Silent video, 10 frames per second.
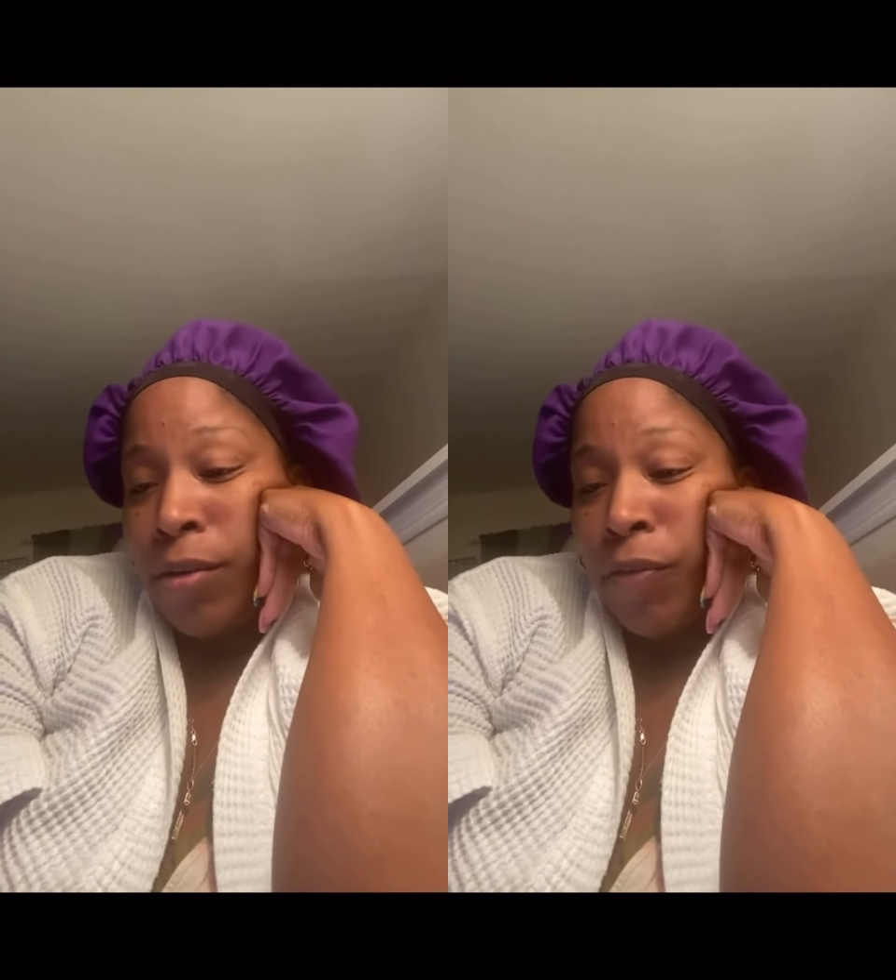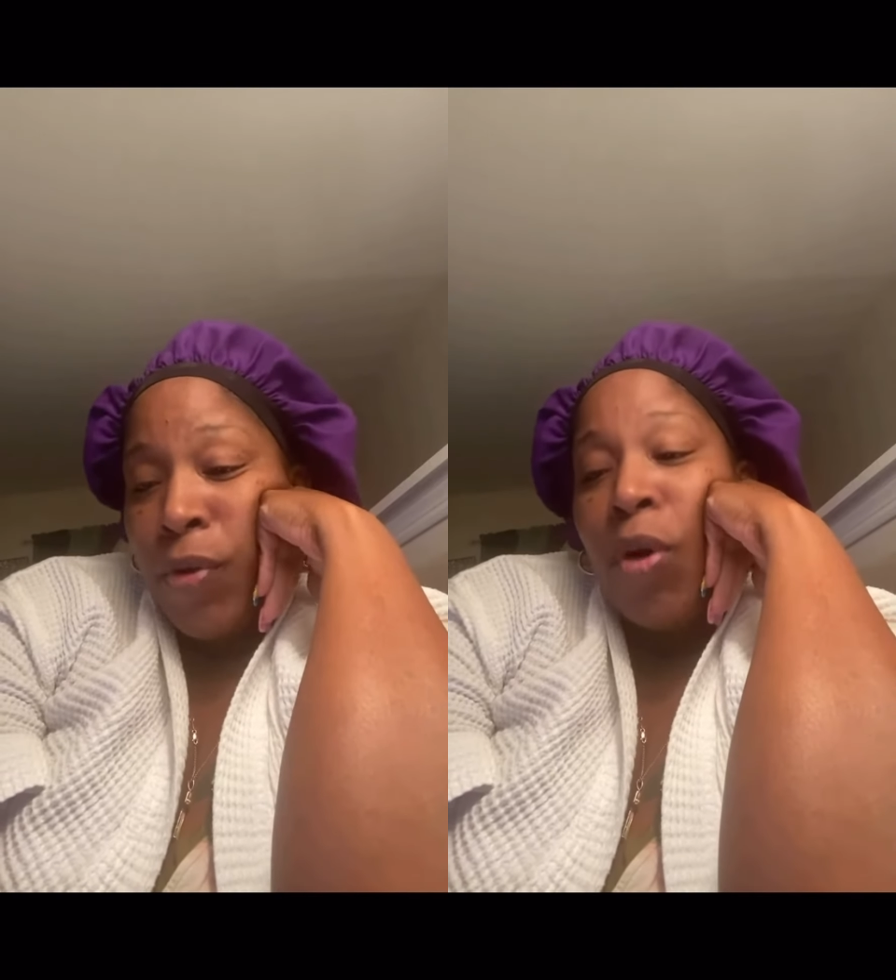
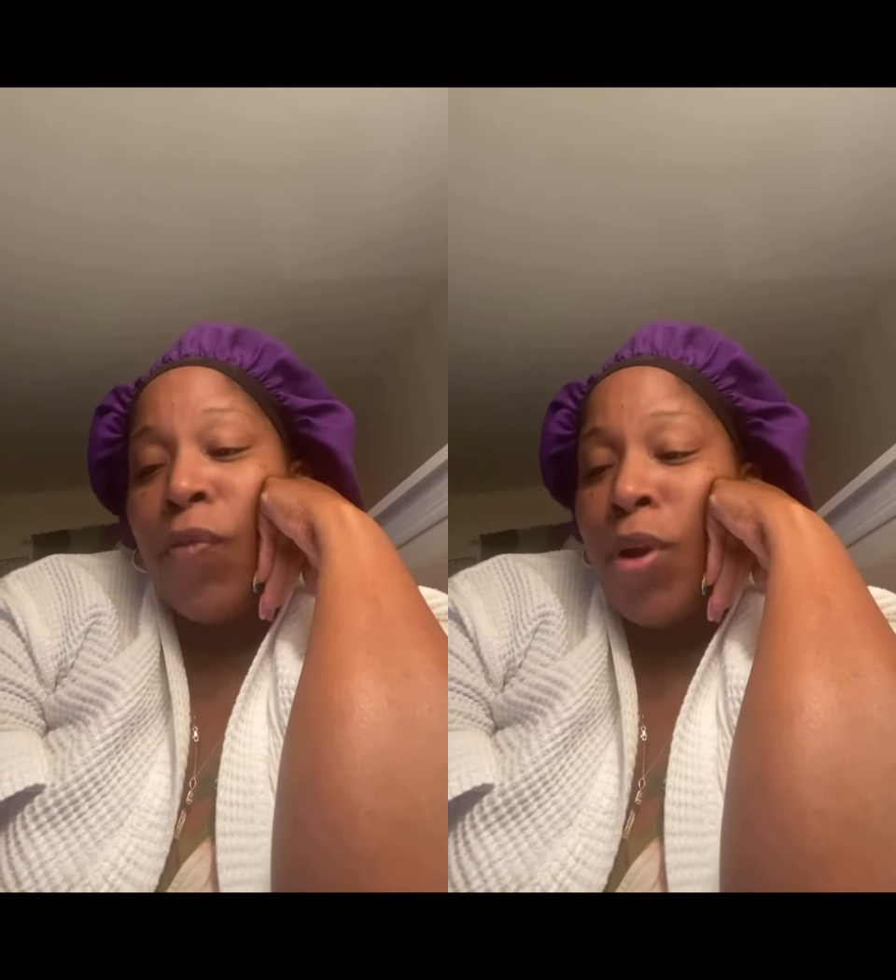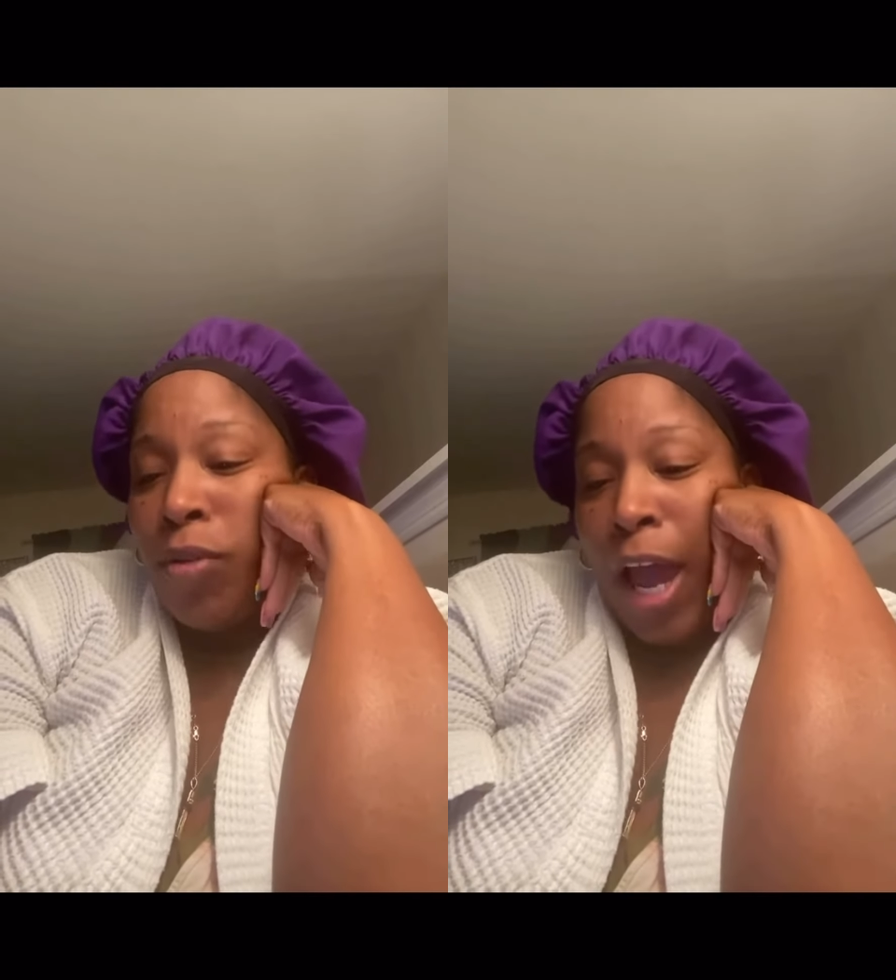If you
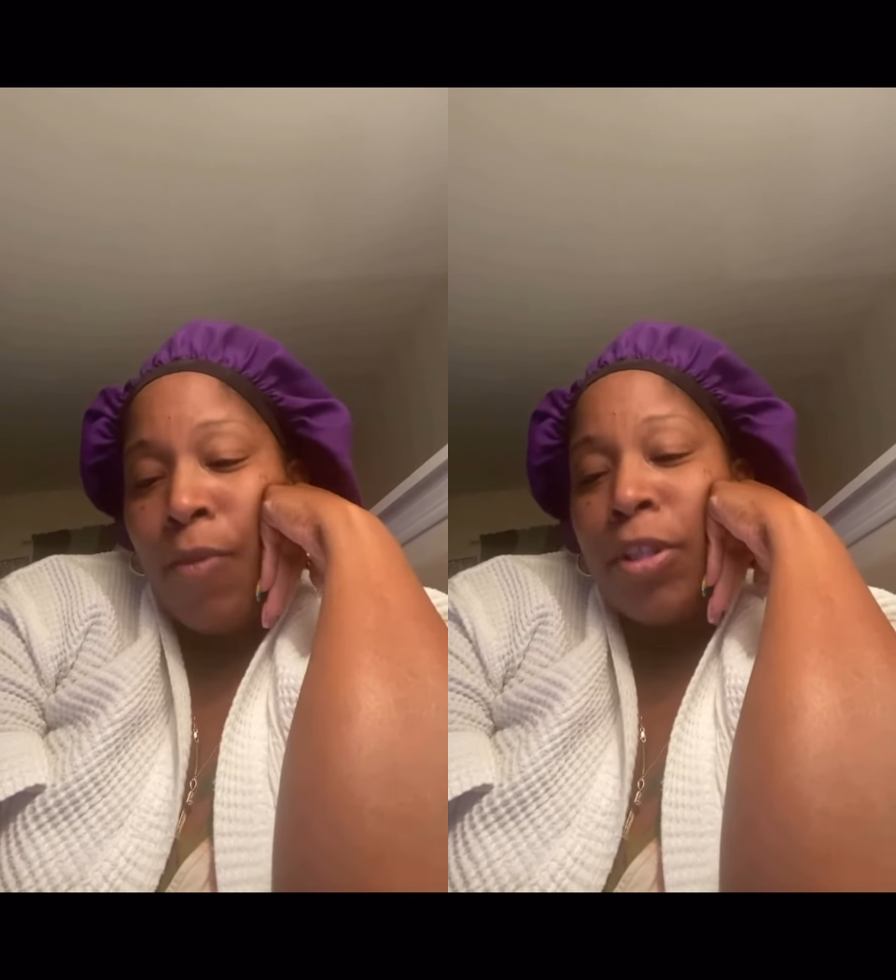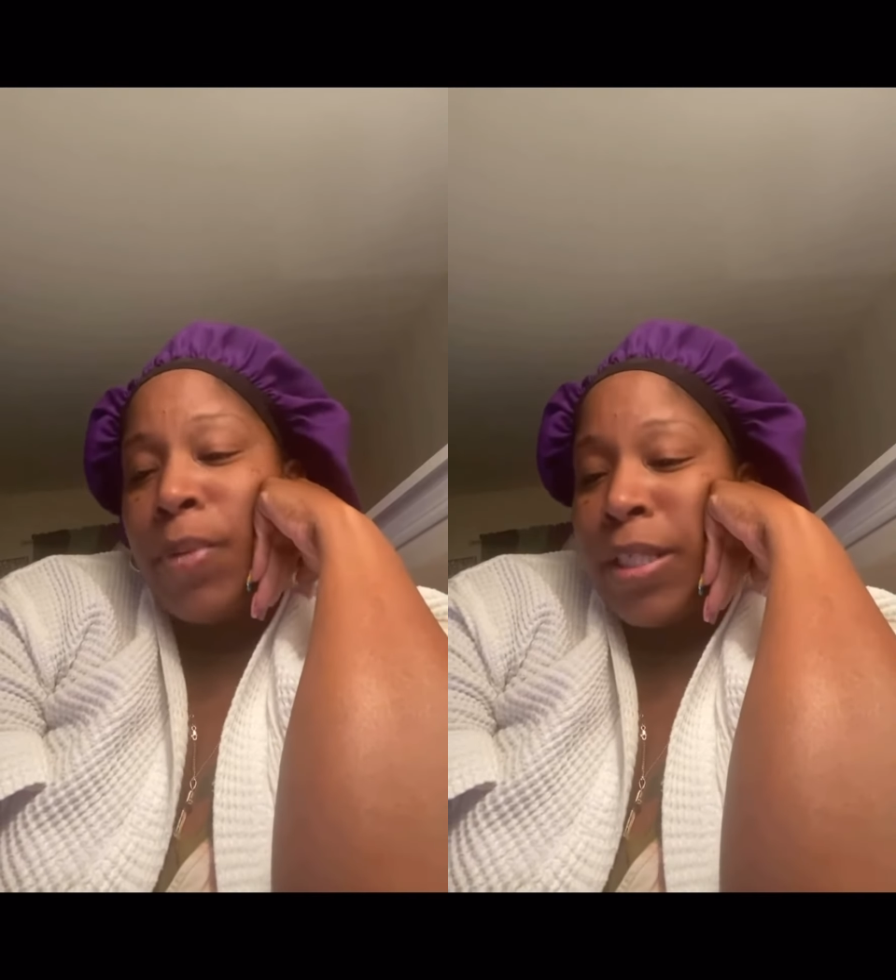don't like
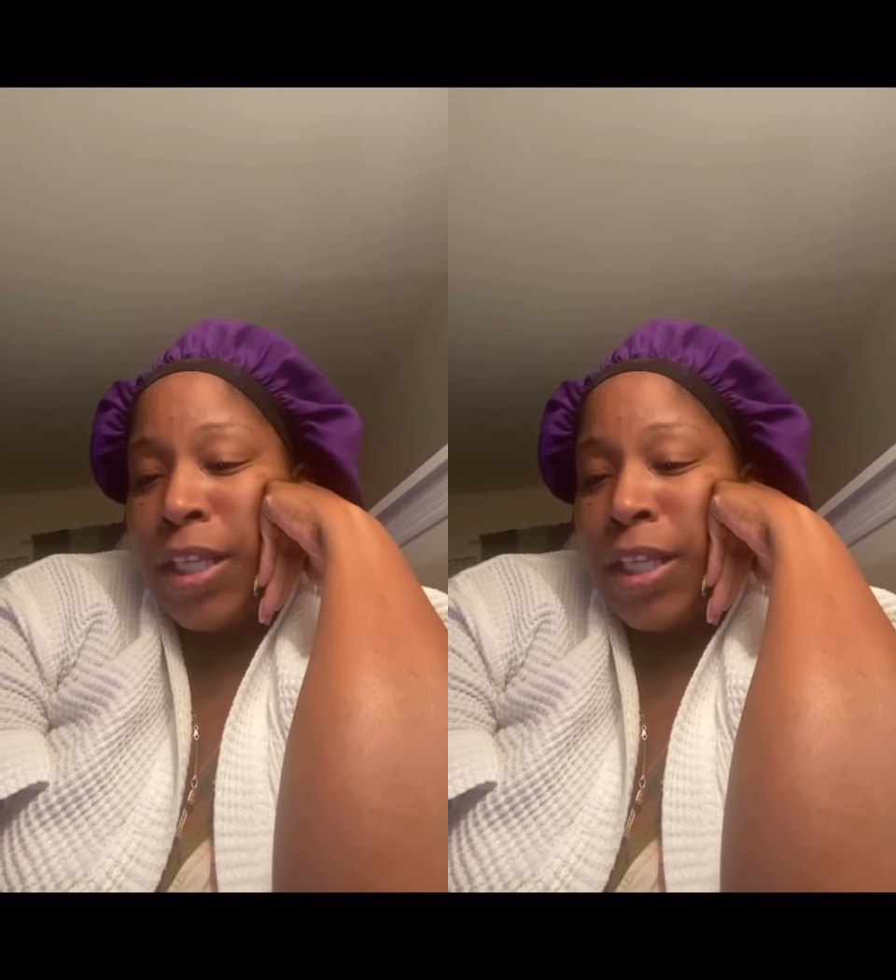what's being